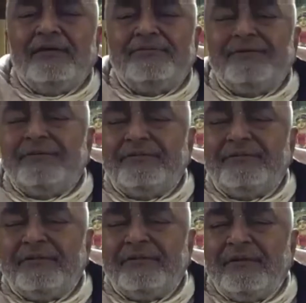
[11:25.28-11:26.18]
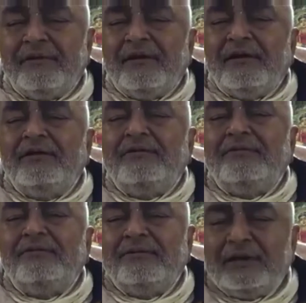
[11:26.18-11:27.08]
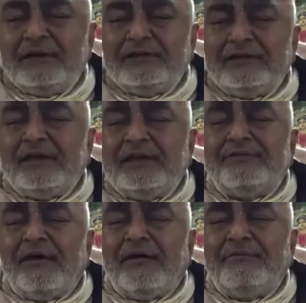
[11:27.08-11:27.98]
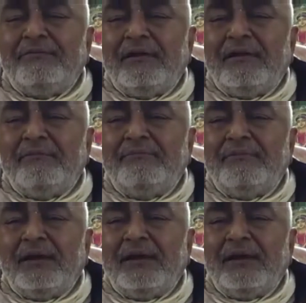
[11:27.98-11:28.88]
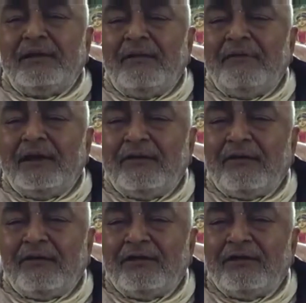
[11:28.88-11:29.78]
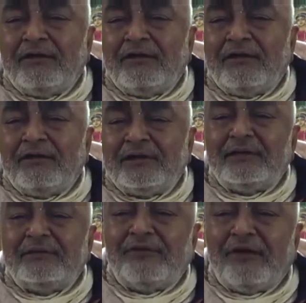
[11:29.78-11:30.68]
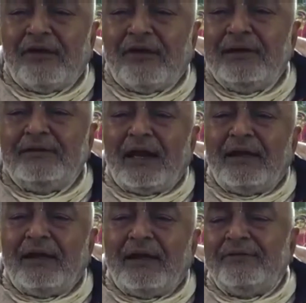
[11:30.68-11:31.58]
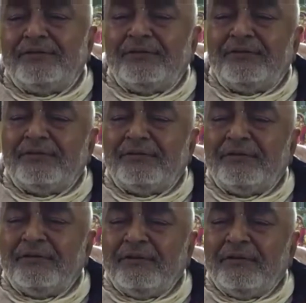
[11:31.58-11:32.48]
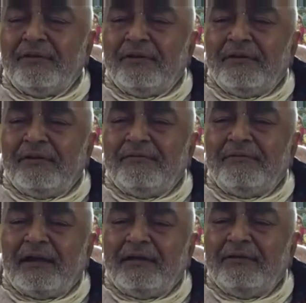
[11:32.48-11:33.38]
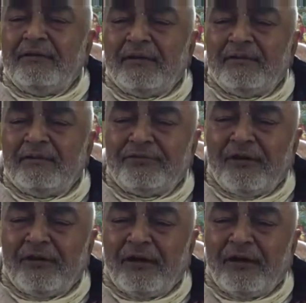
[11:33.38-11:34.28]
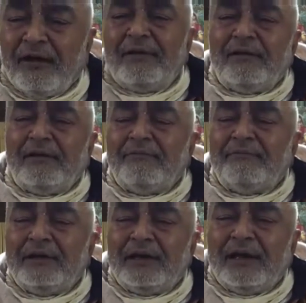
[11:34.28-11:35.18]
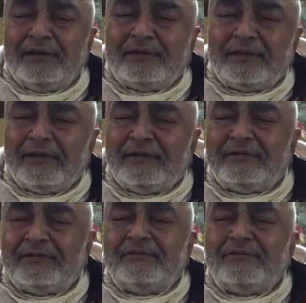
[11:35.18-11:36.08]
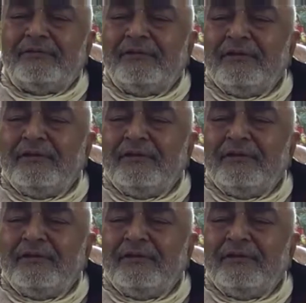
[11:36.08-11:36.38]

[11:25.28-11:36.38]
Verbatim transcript: of you do these things formal, but I'm very cautious at formal time also when you are formal obligations,